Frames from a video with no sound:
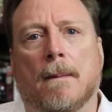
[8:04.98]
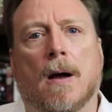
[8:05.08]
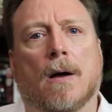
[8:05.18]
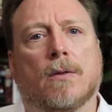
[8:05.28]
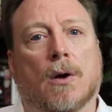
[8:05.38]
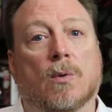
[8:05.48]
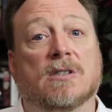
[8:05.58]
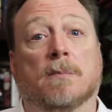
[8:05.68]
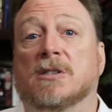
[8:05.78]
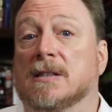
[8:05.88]
There was
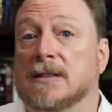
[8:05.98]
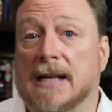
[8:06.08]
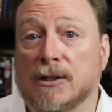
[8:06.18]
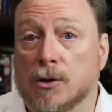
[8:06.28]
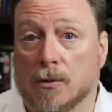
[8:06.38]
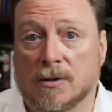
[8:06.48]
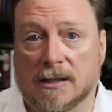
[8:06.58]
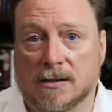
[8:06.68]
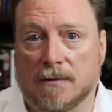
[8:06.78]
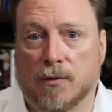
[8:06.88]
some sensational
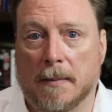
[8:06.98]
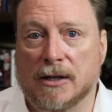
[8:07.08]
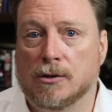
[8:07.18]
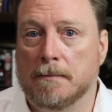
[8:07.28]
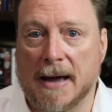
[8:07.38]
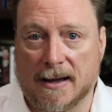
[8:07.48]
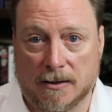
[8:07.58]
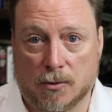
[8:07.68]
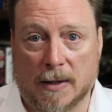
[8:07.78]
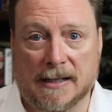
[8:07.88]
disinformation back
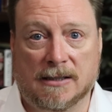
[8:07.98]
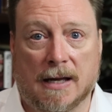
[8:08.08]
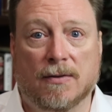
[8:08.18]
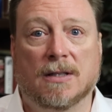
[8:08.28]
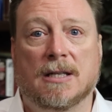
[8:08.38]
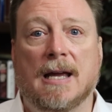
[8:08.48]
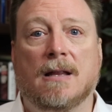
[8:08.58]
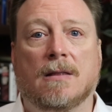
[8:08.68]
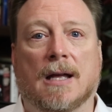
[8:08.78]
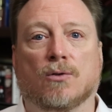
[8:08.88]
in
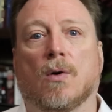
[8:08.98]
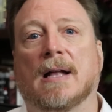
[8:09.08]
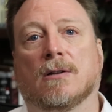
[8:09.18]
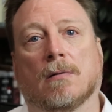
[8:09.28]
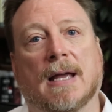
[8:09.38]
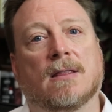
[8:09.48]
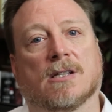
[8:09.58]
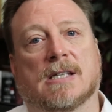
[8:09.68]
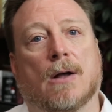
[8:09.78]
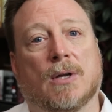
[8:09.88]
2017 that tried to link
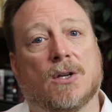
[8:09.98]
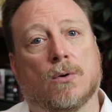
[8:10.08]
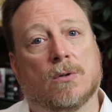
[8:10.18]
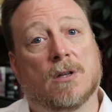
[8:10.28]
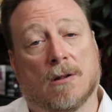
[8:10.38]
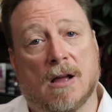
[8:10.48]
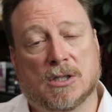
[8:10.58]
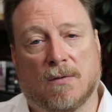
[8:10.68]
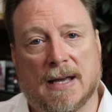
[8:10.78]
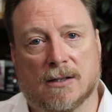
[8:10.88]
the Saudi coup to the
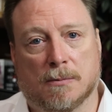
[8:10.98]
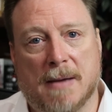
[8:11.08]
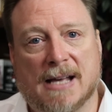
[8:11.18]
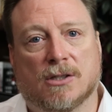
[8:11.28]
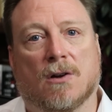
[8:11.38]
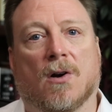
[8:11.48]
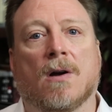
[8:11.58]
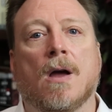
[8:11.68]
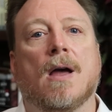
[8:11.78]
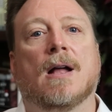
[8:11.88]
Las Vegas massacre,